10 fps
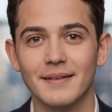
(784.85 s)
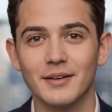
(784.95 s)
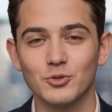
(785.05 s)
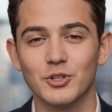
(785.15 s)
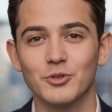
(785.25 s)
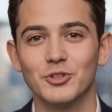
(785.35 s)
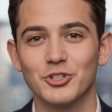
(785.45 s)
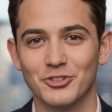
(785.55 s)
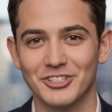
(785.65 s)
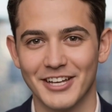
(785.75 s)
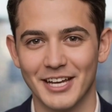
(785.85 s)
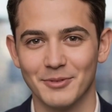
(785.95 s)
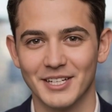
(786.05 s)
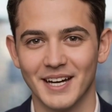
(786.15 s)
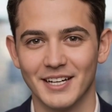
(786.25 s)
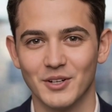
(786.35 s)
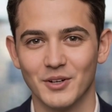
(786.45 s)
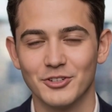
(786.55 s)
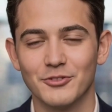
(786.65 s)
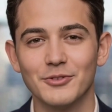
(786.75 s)
Twitter reduces API
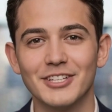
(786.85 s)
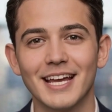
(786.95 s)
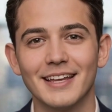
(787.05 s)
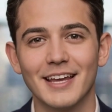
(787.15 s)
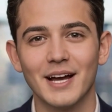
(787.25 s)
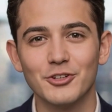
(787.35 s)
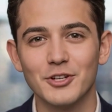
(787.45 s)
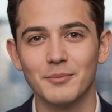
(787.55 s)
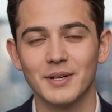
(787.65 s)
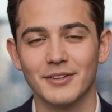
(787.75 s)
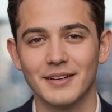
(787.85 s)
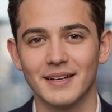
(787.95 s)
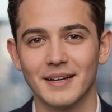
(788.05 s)
calls from 10,000 a month